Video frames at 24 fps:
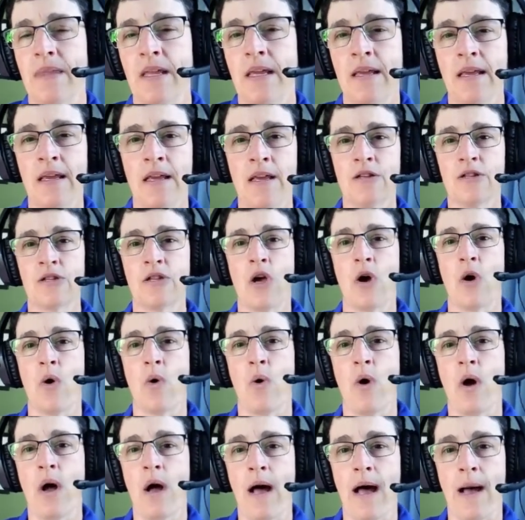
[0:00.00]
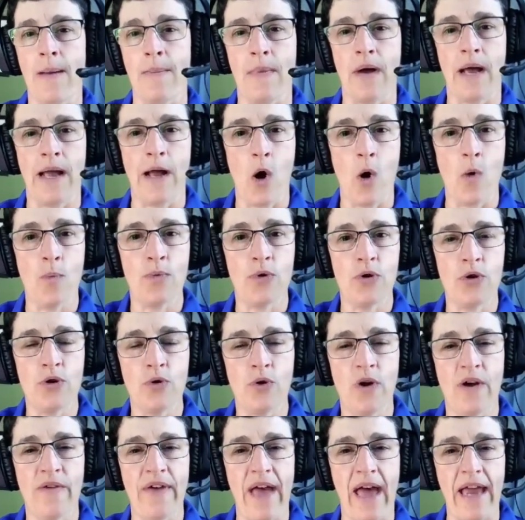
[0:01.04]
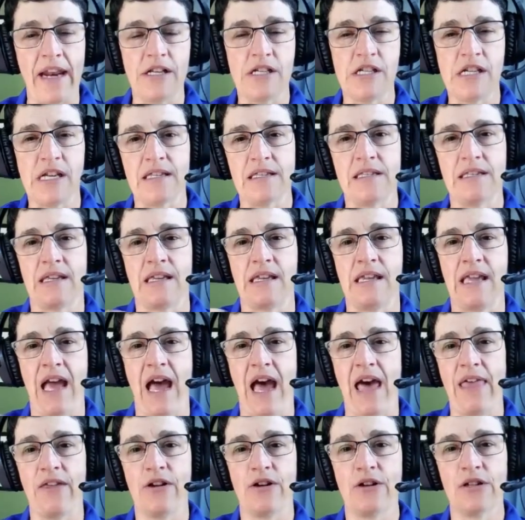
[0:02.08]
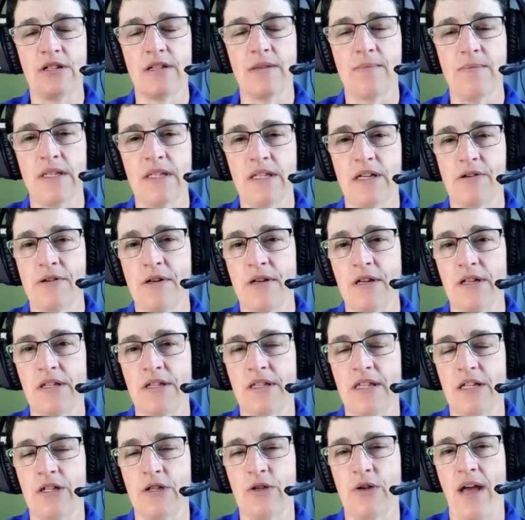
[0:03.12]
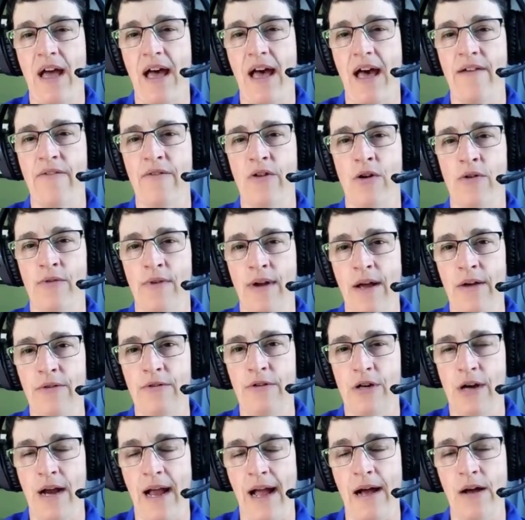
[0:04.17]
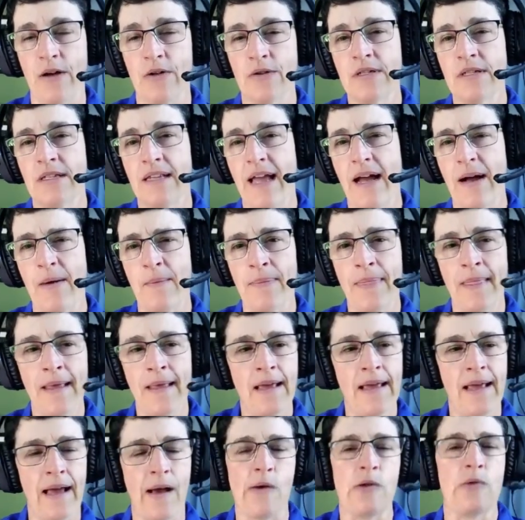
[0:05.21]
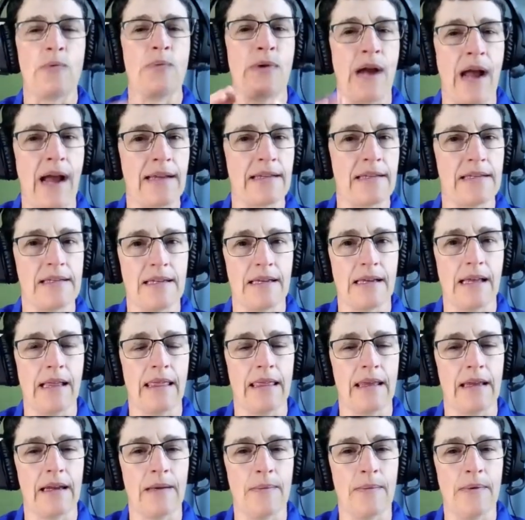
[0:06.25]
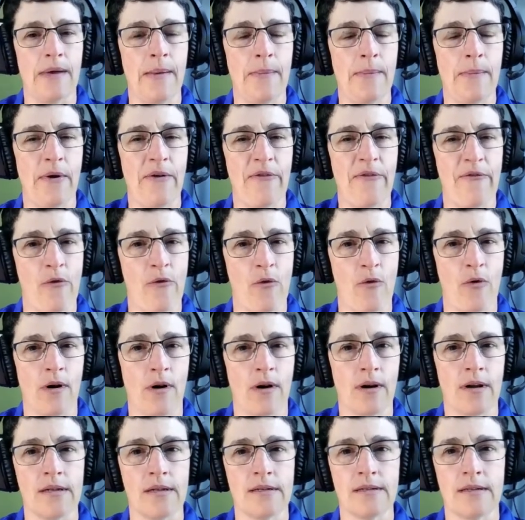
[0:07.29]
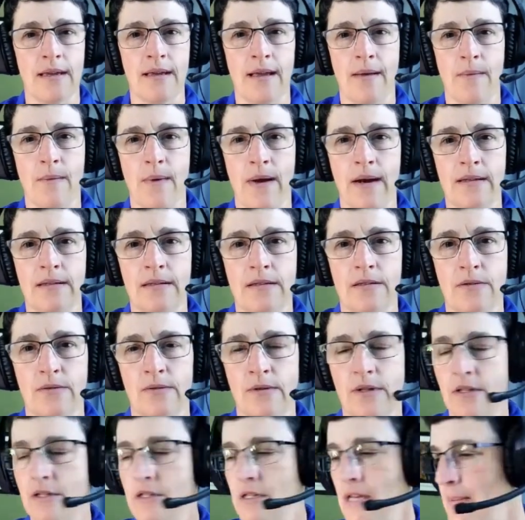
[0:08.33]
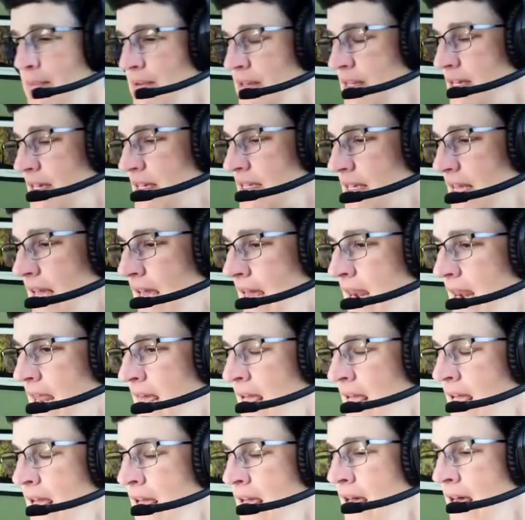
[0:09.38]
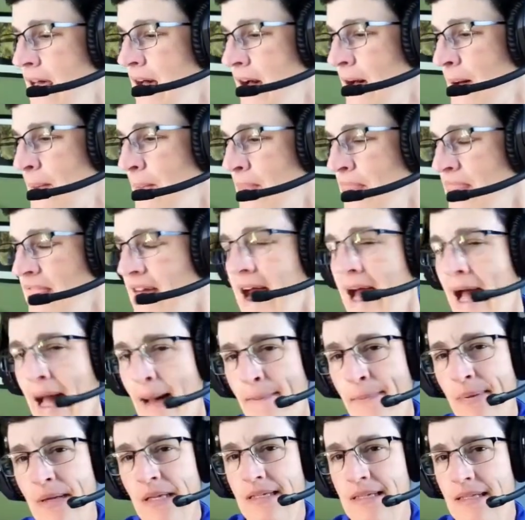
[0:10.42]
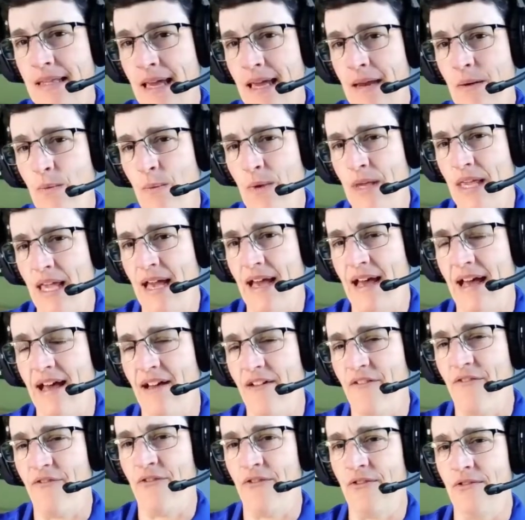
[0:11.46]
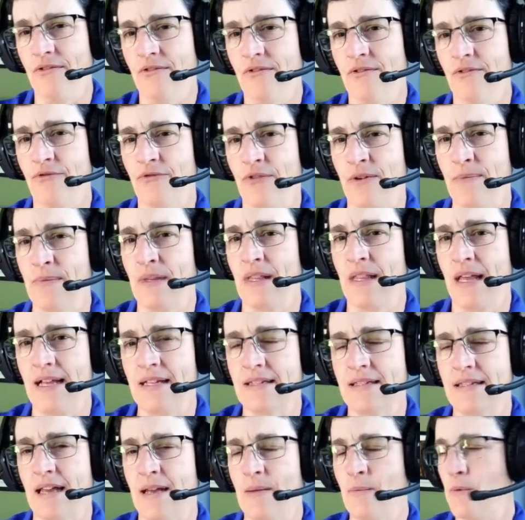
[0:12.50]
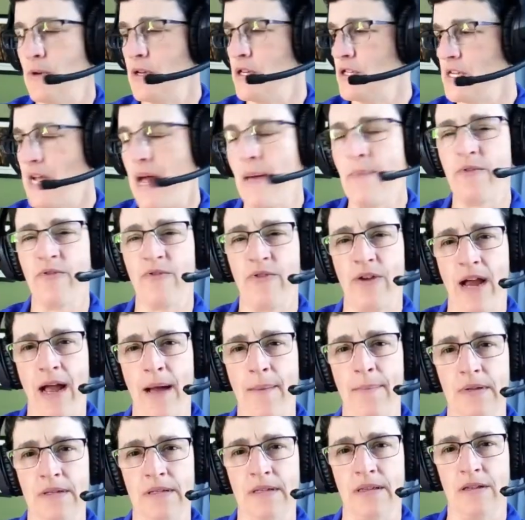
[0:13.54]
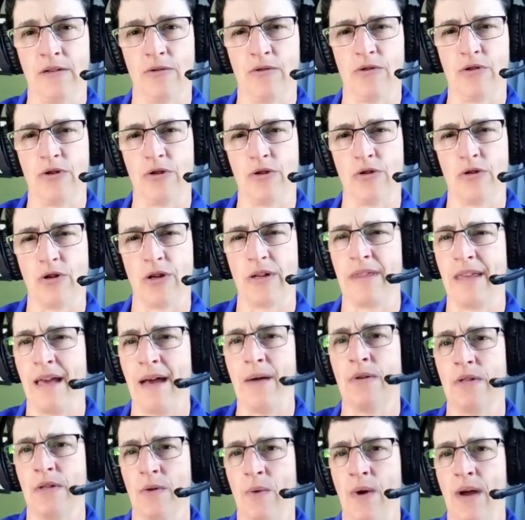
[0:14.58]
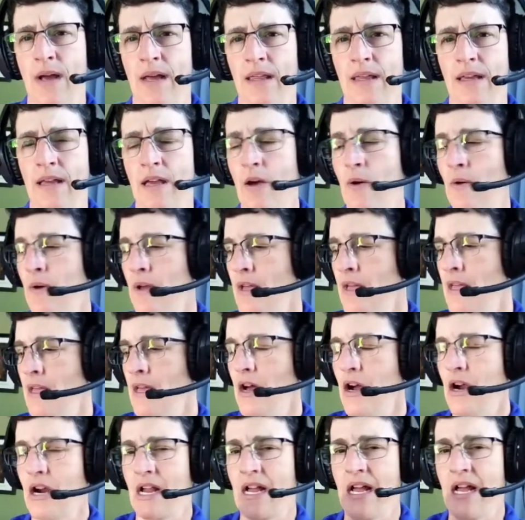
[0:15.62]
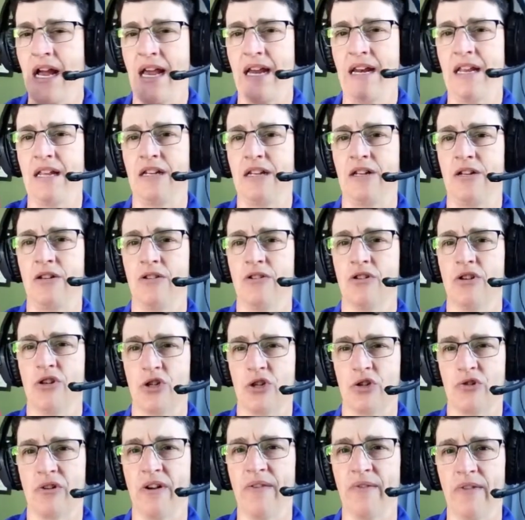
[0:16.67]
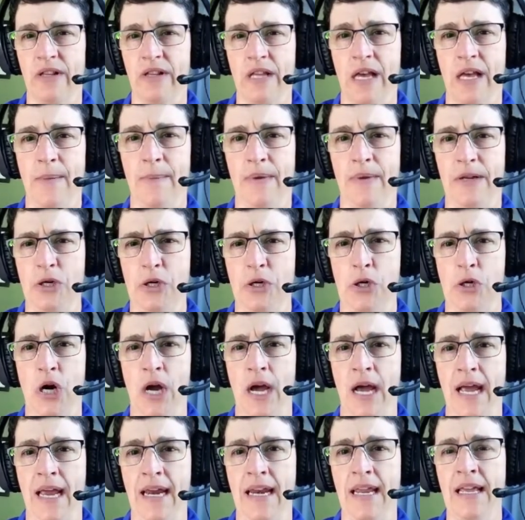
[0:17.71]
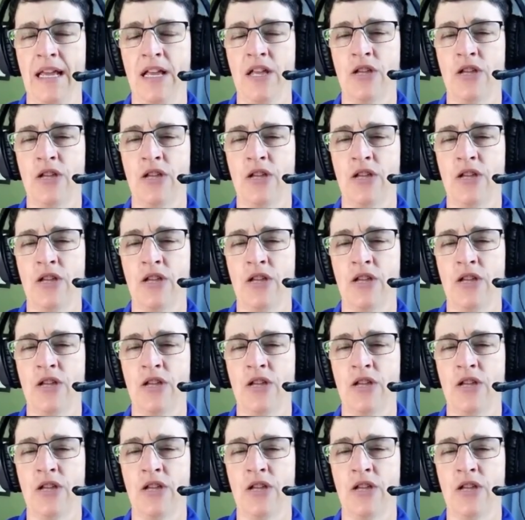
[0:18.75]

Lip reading: So I hope you have had a chance to gather some materials that you have around your house. Now, I was practicing a little bit before because I wanted to do a good job at this. And the apples that we have from the last time we shopped for apples at the grocery store, that was a while ago, are kind of shriveled up and dried.